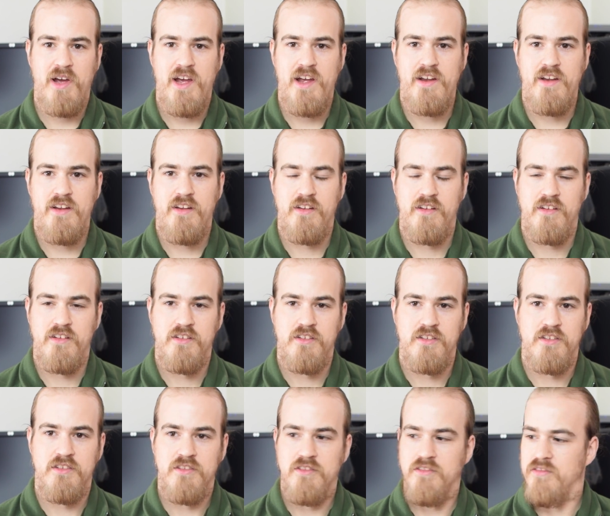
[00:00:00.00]
pay
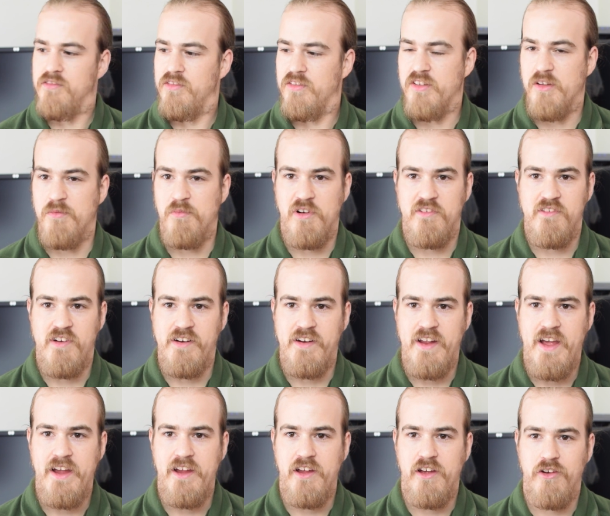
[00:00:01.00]
somewhere around
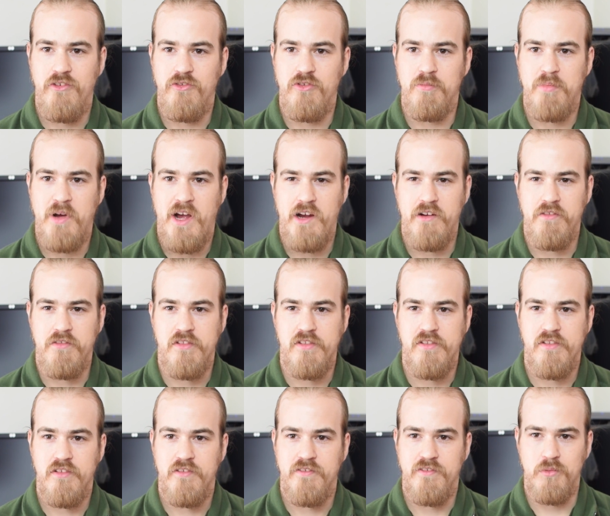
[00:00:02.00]

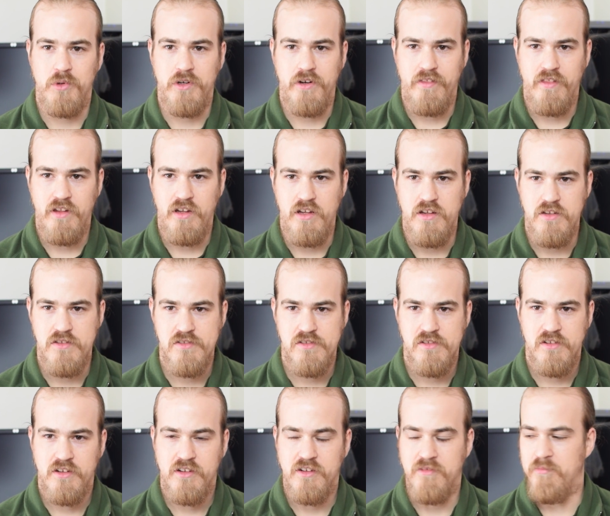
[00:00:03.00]
£800 for one of
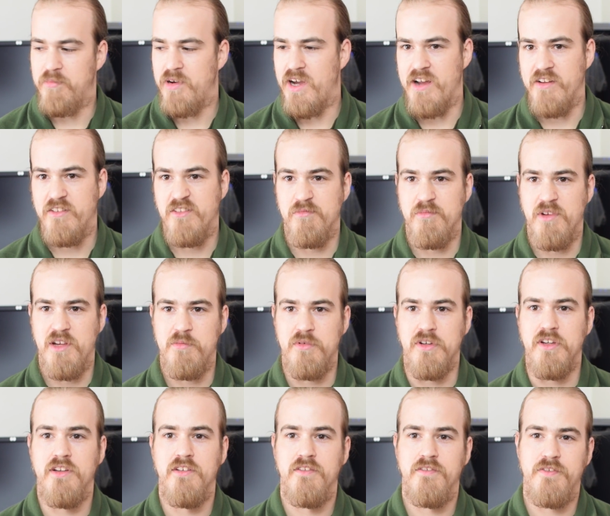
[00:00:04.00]
these compared to
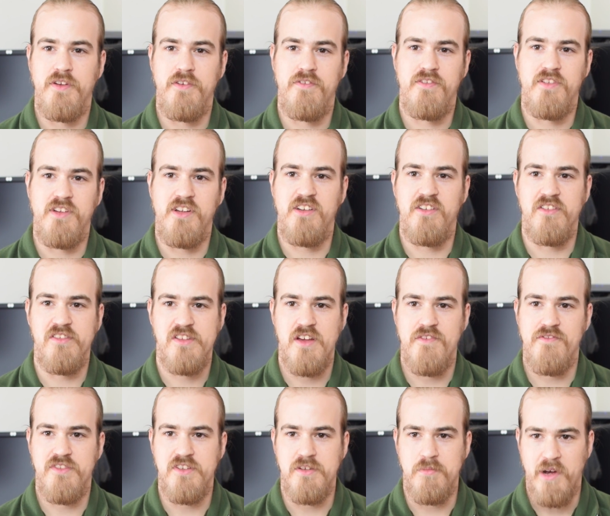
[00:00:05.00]
maybe 50 to
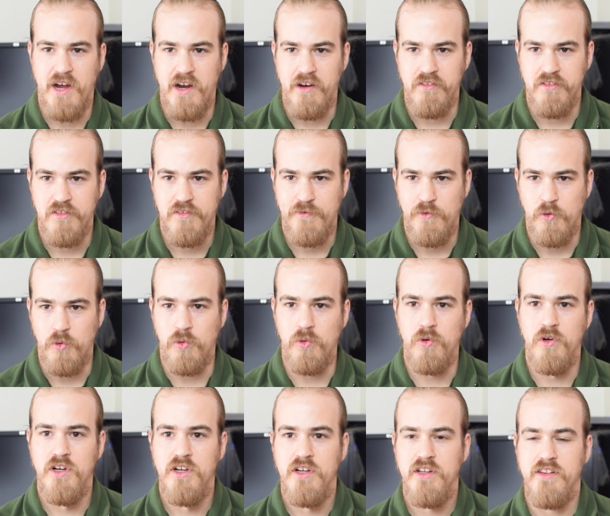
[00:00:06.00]
70 pounds
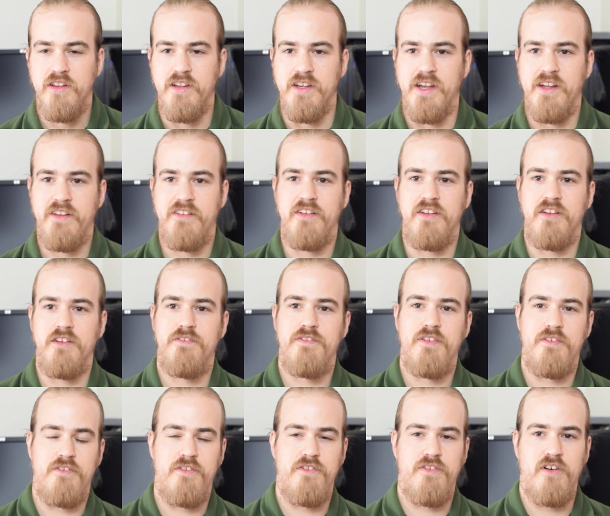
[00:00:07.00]
for the 18 to
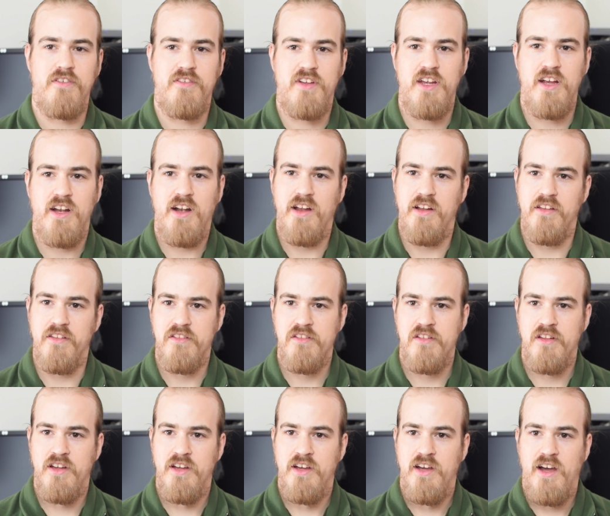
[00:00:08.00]
55 kit
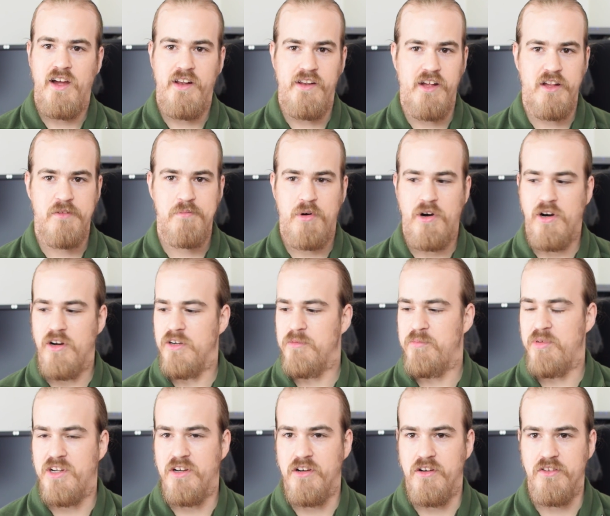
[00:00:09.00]
lens and that's partly
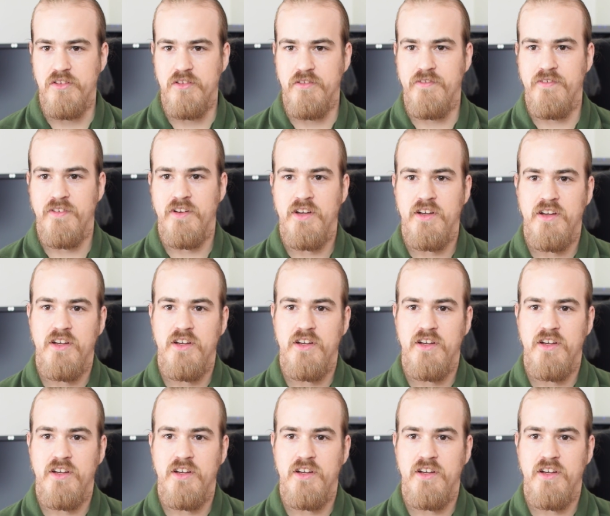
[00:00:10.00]
because of